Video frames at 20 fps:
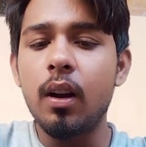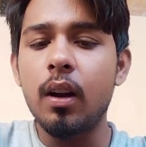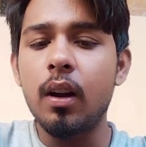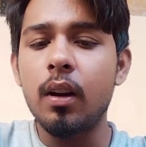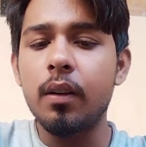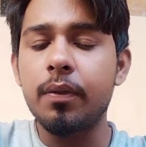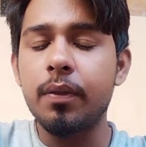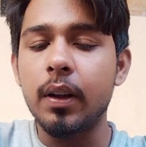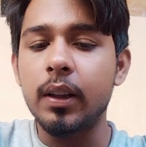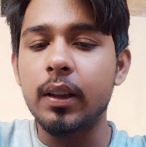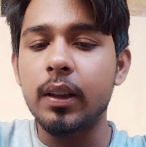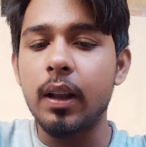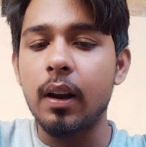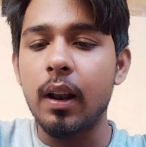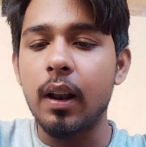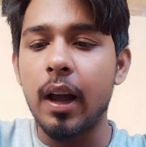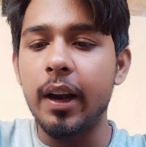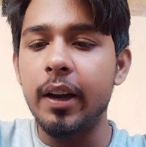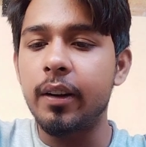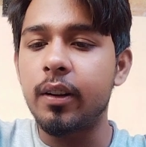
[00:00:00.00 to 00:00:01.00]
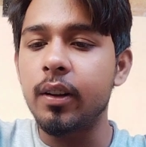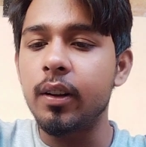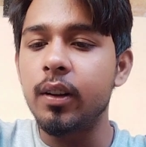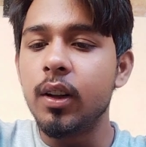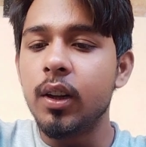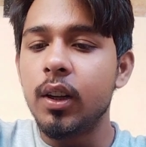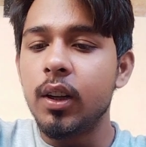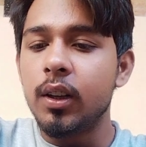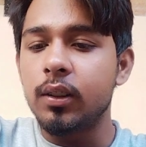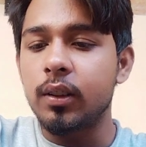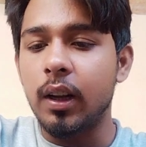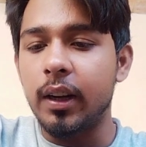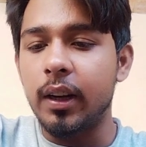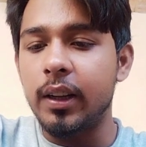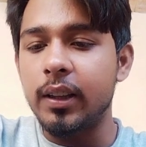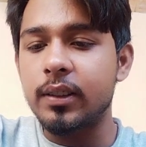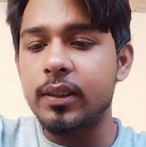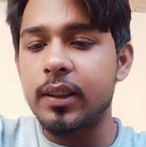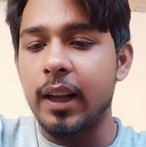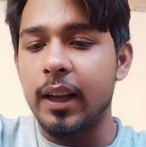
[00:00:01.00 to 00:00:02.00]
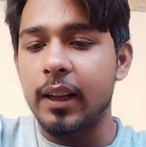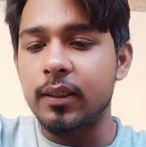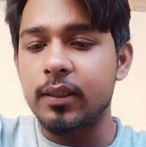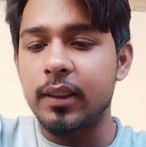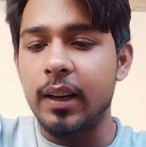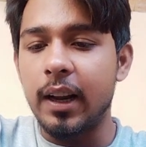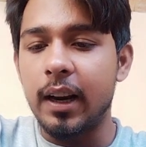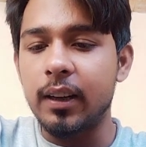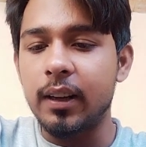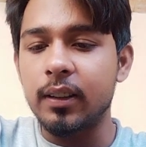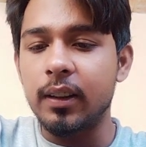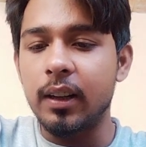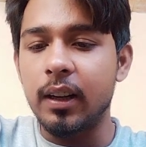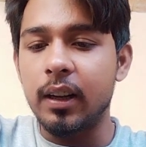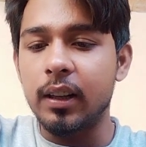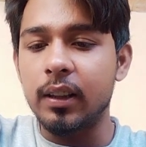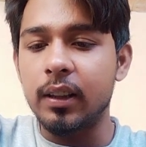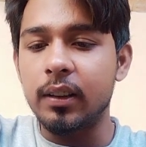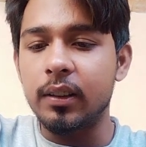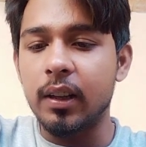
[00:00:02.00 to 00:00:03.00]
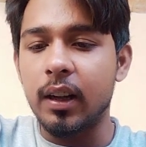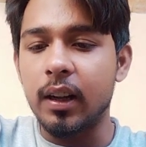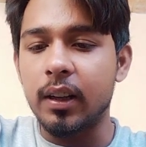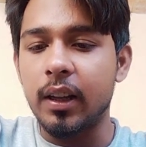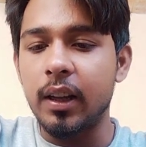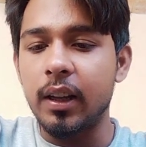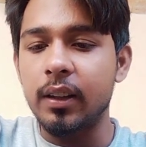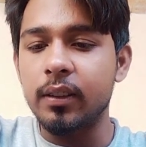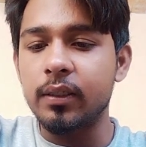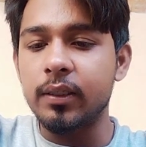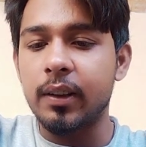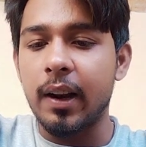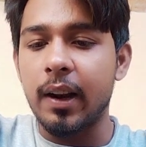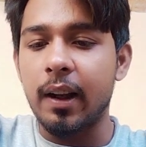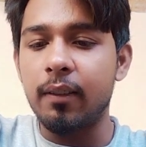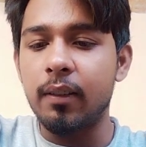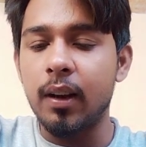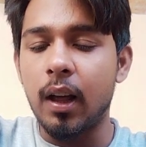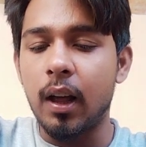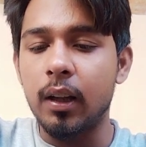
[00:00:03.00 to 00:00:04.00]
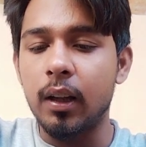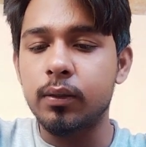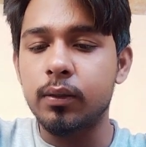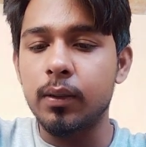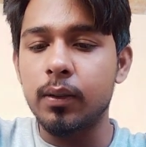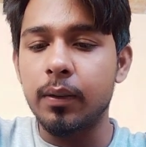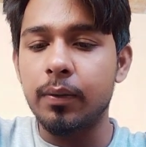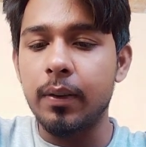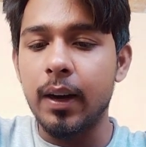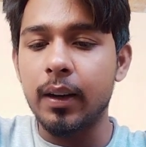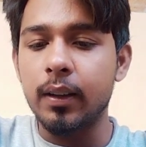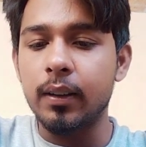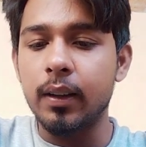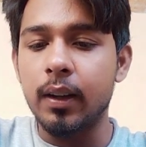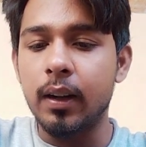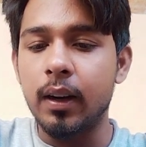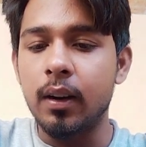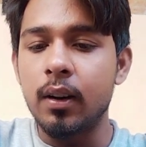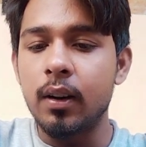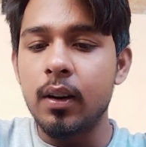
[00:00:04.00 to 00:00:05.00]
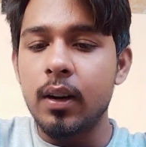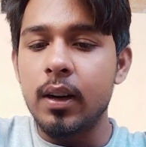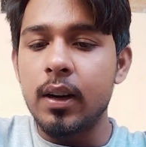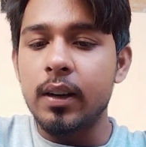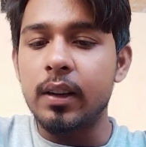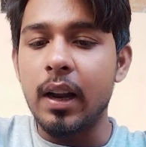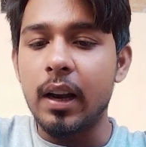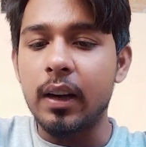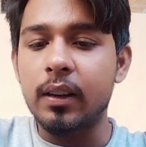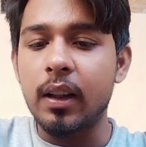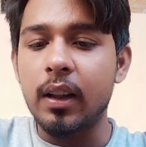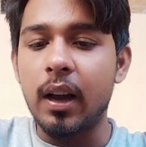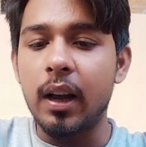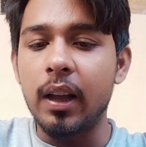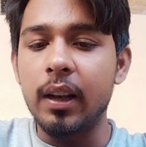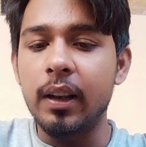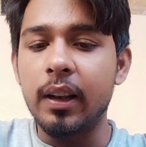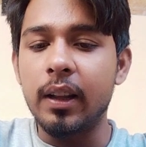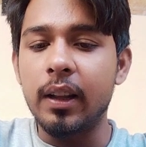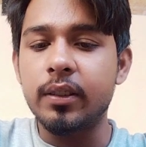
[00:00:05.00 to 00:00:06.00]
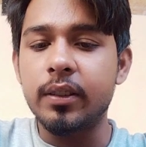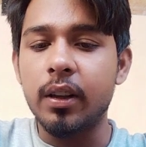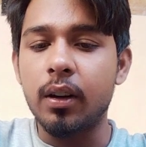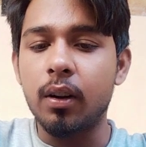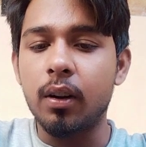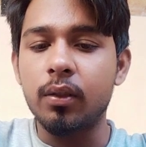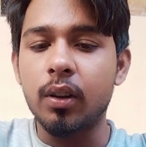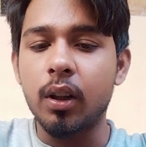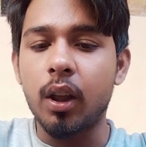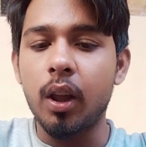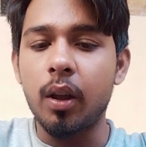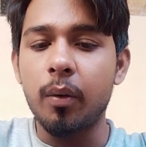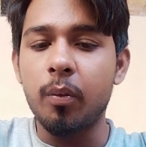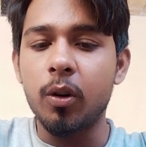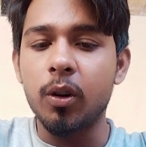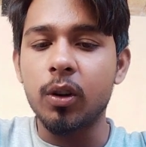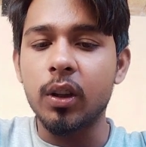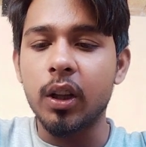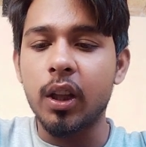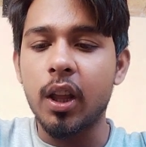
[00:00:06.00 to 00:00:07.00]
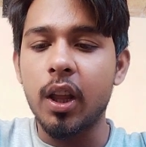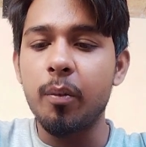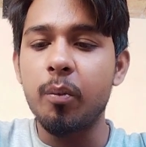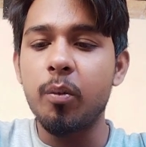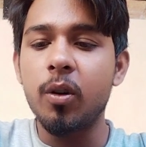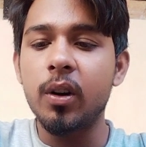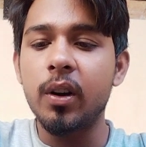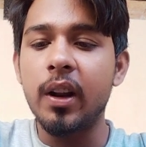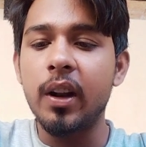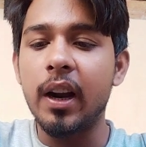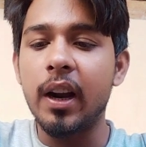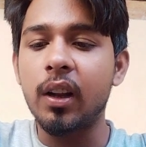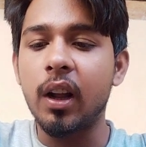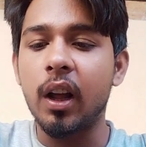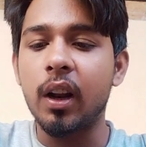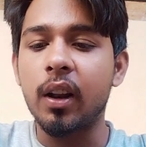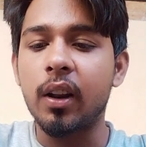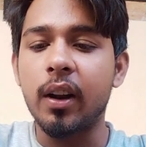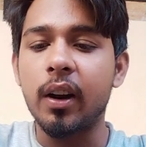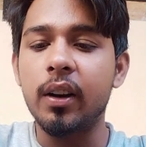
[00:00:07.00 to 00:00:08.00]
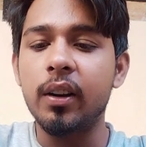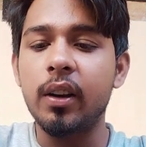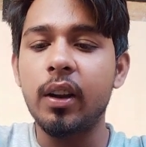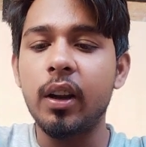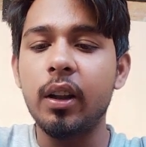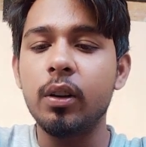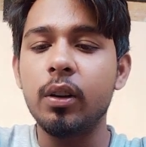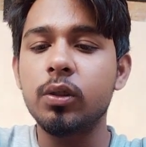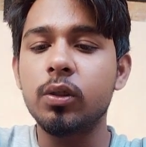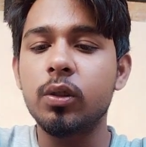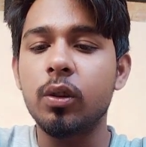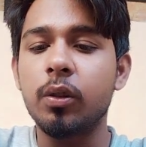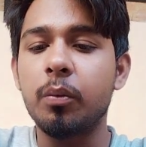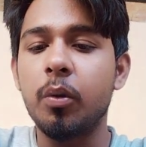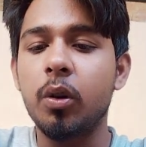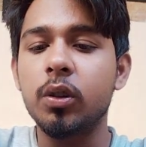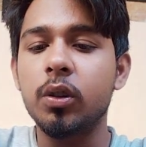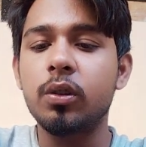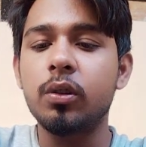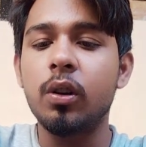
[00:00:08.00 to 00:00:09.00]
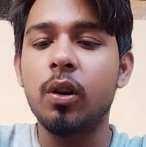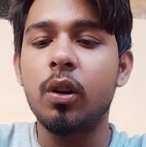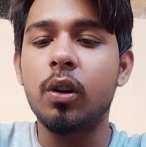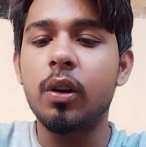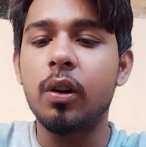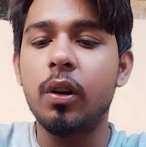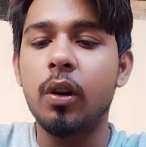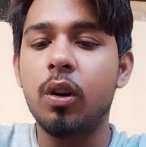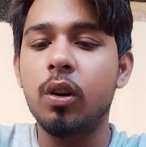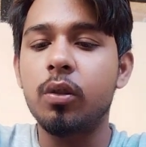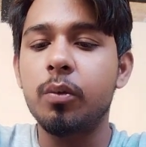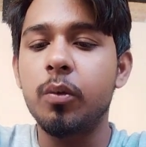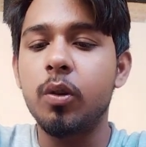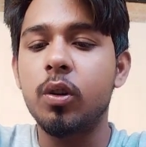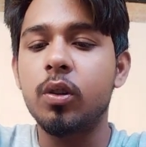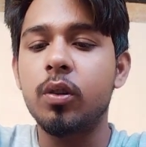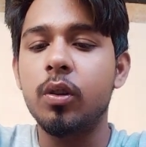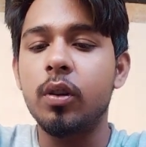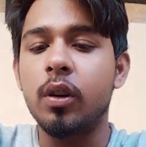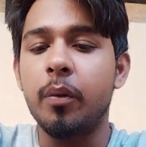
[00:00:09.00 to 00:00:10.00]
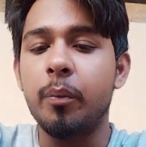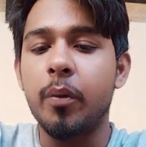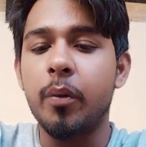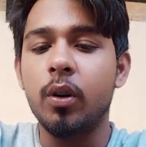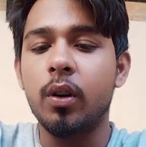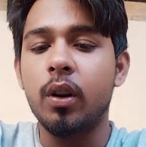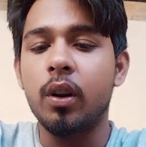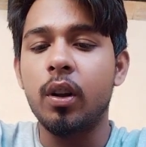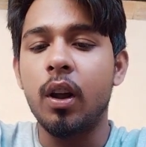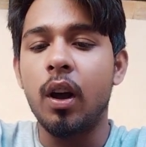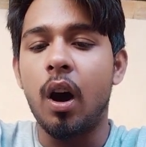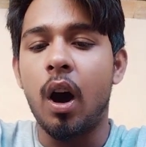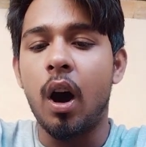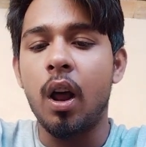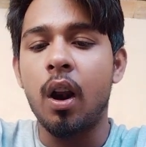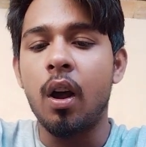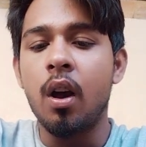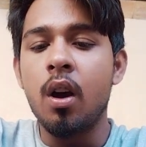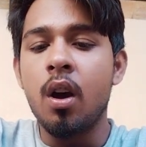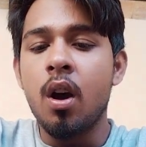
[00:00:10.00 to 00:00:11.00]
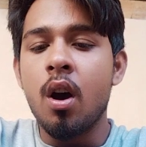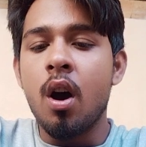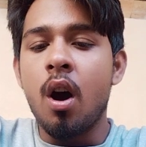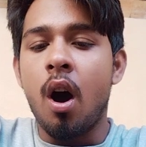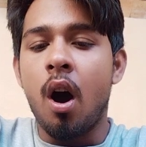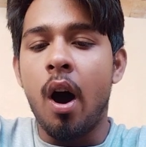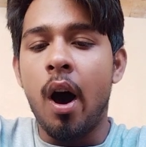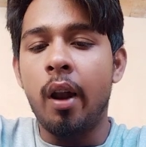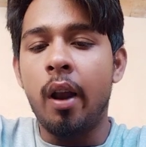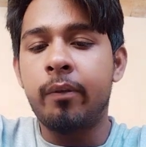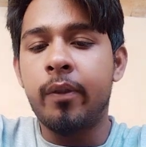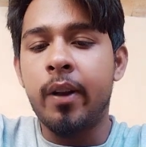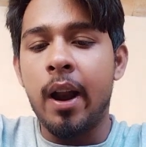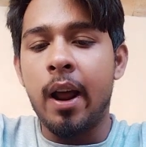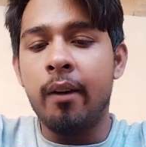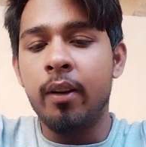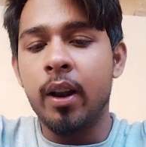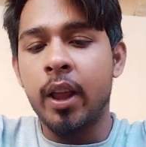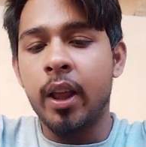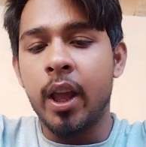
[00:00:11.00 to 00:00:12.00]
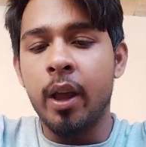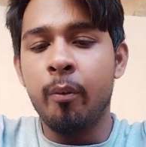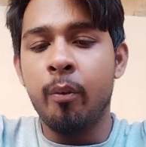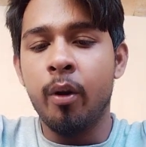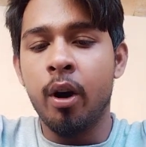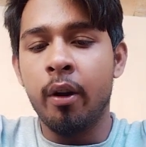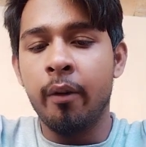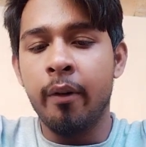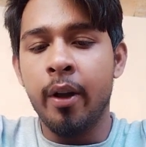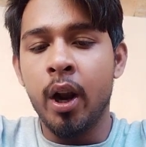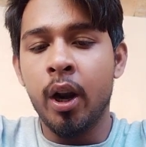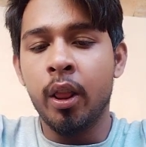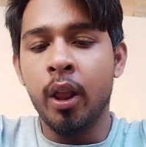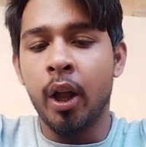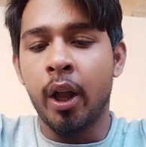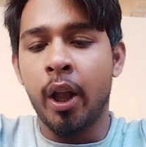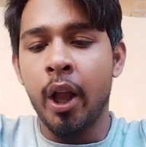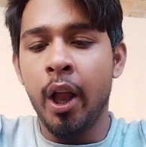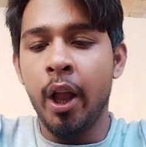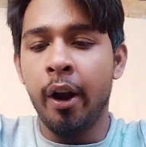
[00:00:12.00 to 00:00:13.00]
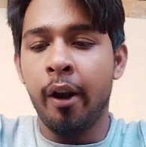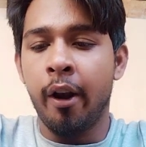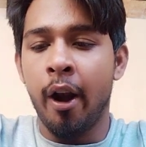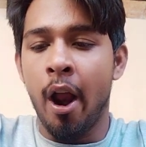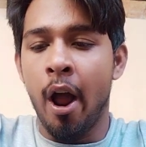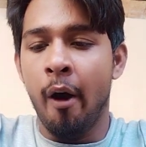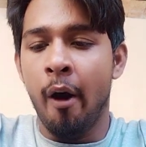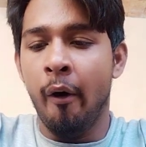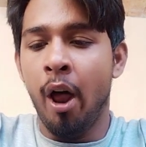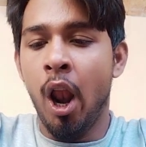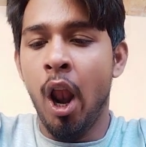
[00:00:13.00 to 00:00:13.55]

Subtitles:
feather light. The distance that the keys travel also affect the tactile nature of the keyboard. The keyboard that are currently used on most notebook computer are half travel keyboard, where the keys travel